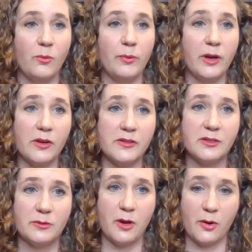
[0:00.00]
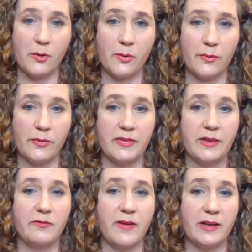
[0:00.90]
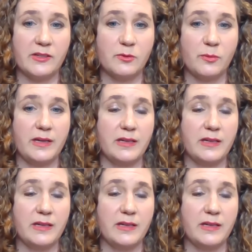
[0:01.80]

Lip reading: We also know that the effects will be